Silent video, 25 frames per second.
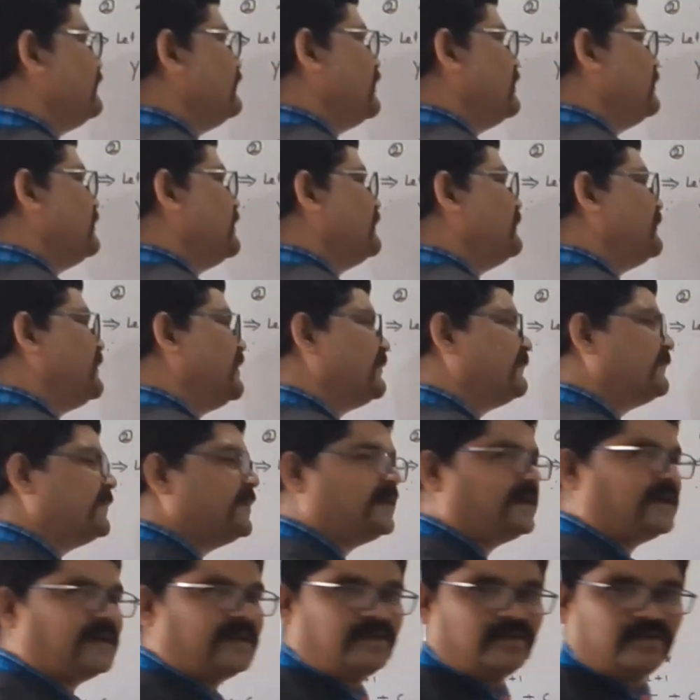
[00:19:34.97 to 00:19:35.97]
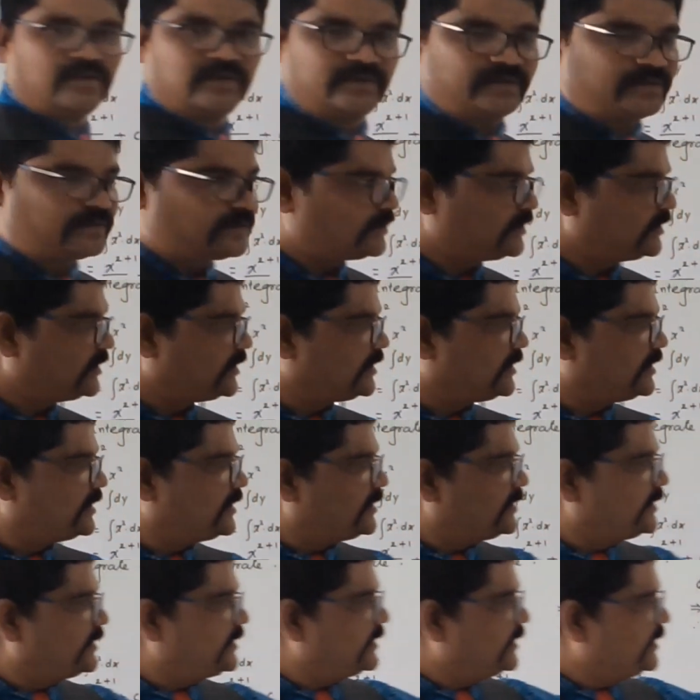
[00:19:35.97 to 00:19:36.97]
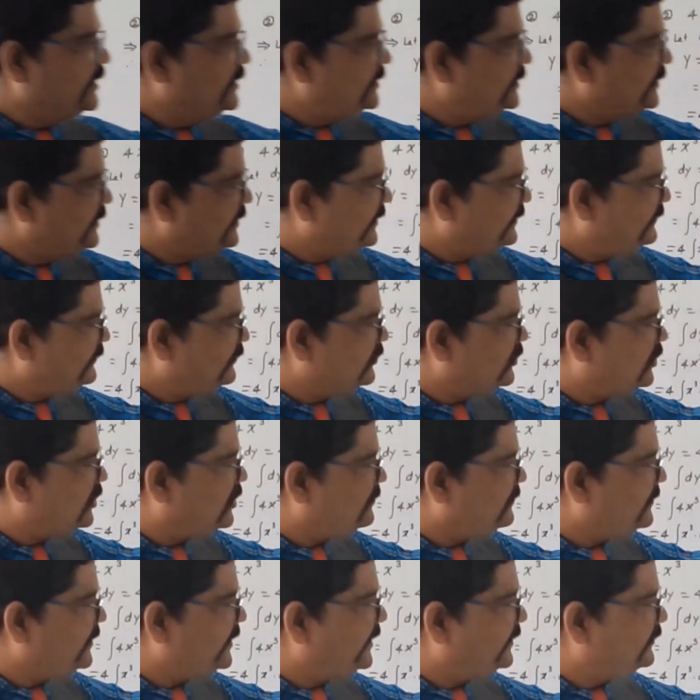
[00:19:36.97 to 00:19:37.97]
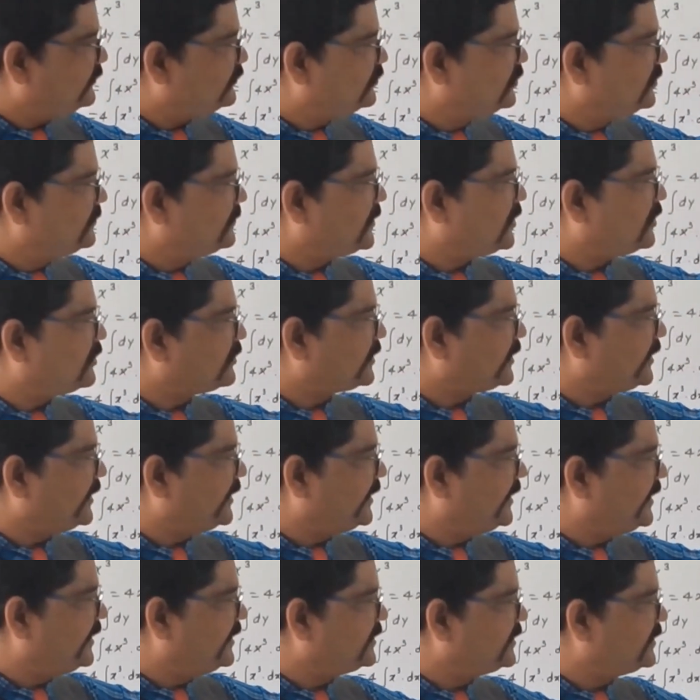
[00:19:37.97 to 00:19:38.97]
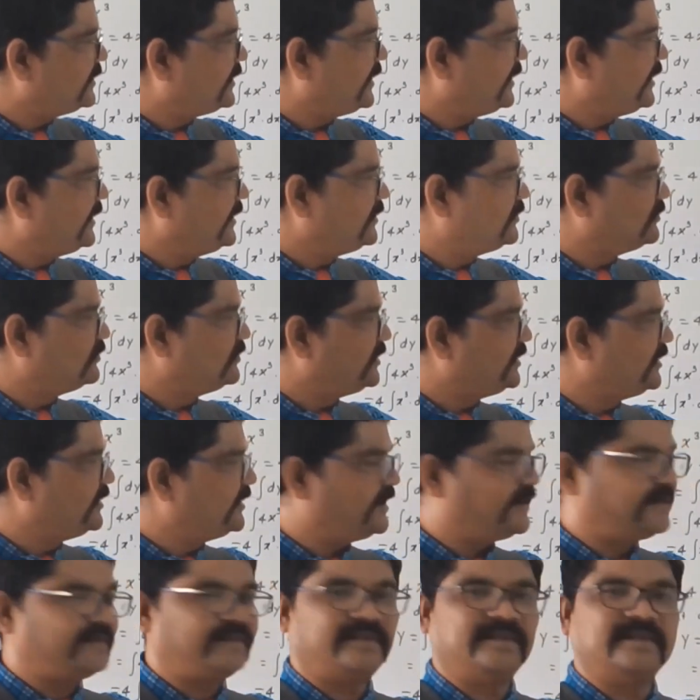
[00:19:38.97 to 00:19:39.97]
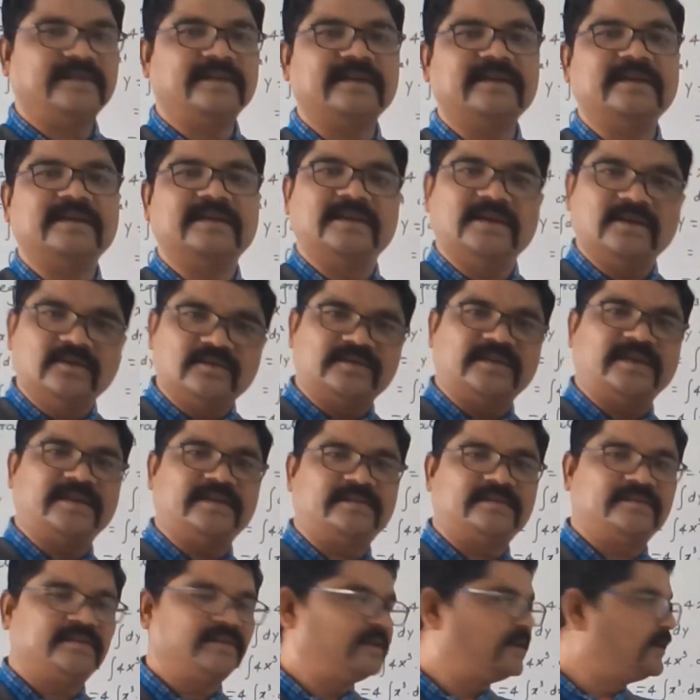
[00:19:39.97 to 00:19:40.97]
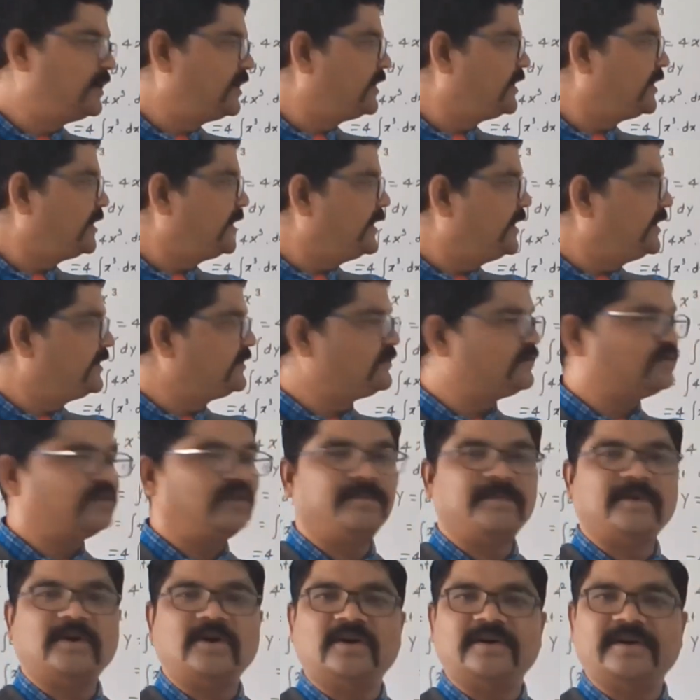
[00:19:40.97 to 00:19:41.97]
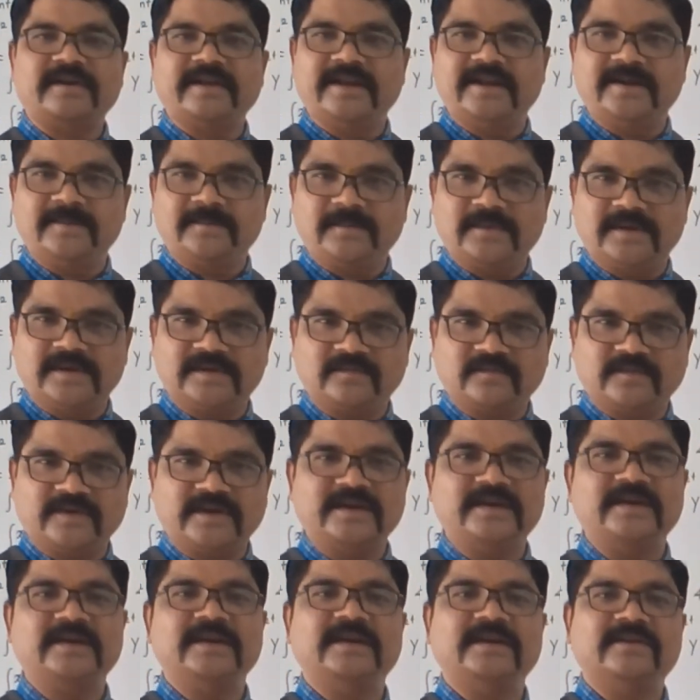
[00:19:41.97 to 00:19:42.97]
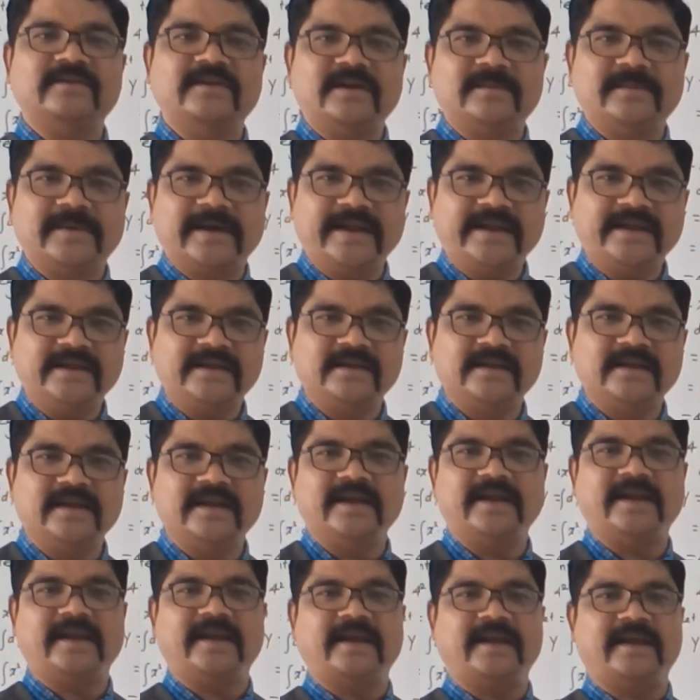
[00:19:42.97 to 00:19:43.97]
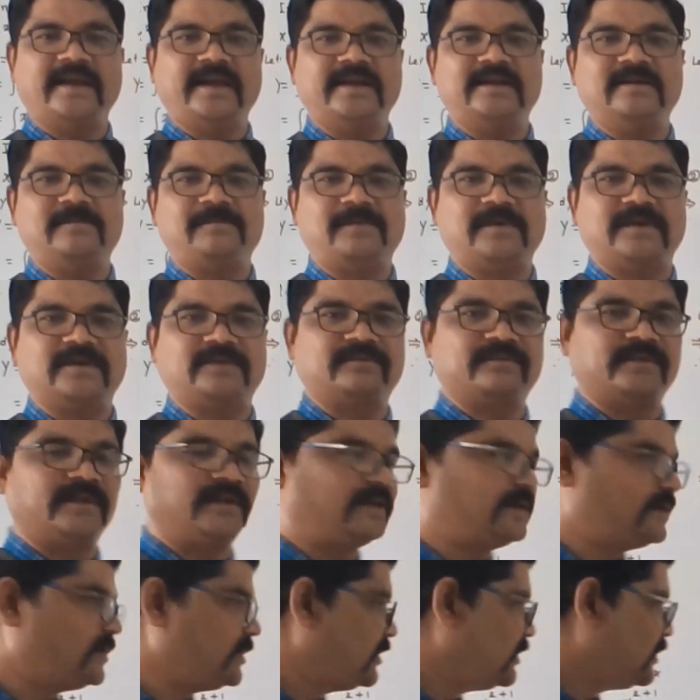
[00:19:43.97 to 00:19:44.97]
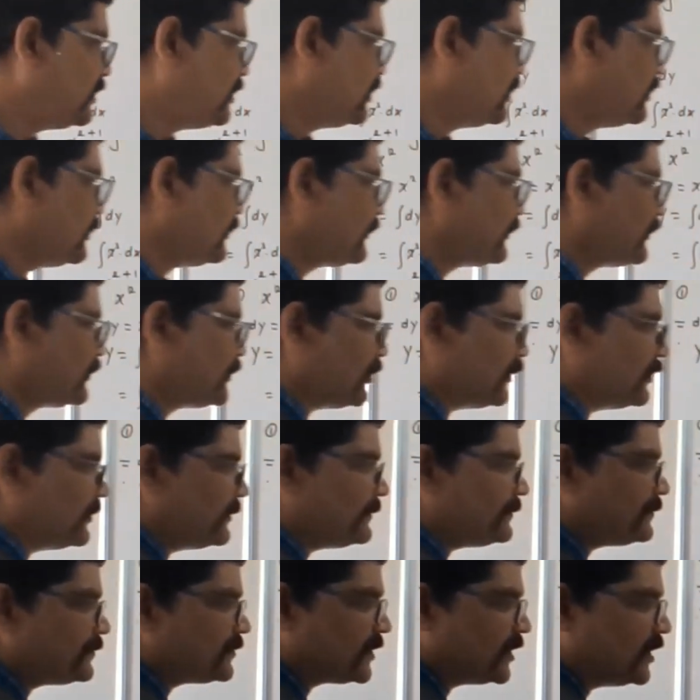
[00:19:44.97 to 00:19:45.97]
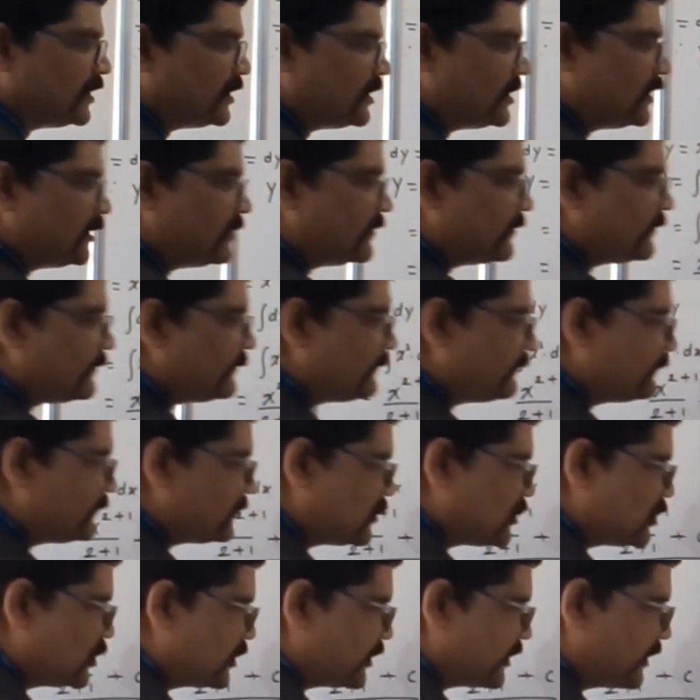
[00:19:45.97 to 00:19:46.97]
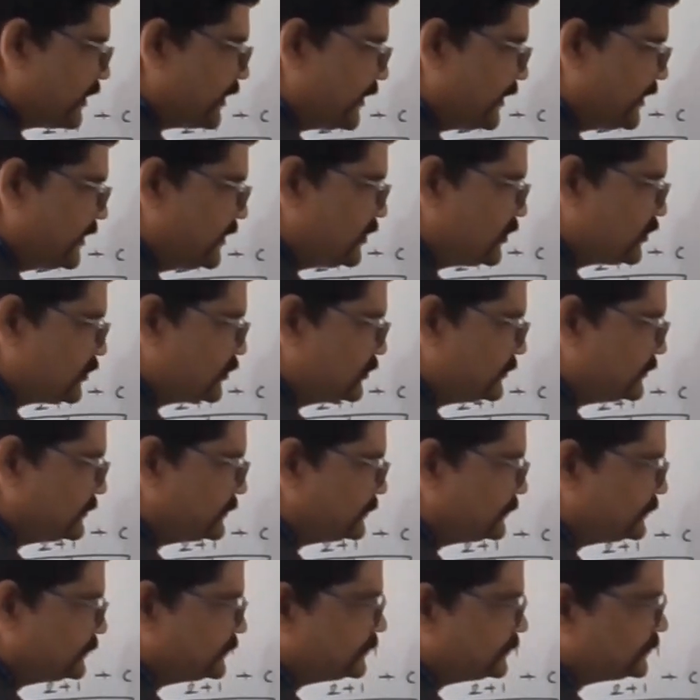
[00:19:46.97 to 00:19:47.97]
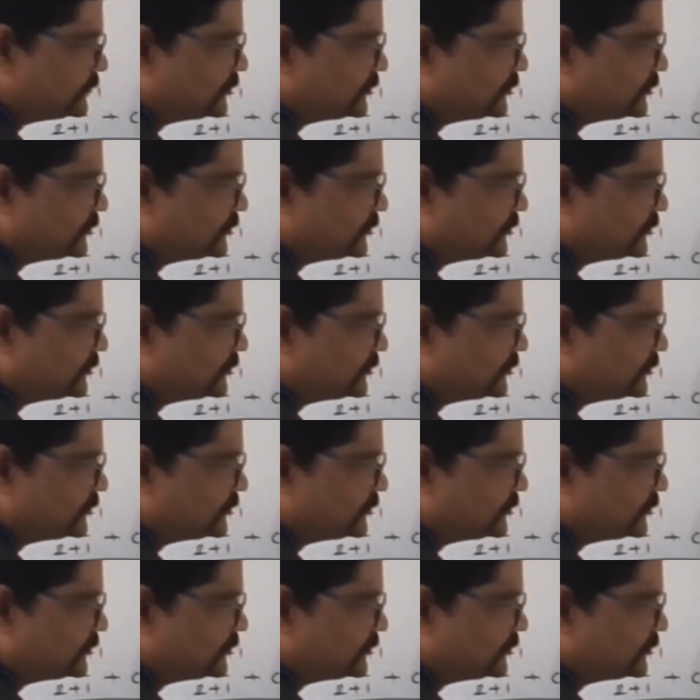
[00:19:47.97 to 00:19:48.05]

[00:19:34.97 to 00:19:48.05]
will be frequently used. Integration of x to the power n into dx gives us x to the power n plus 1 divided by n plus 1. So 4 into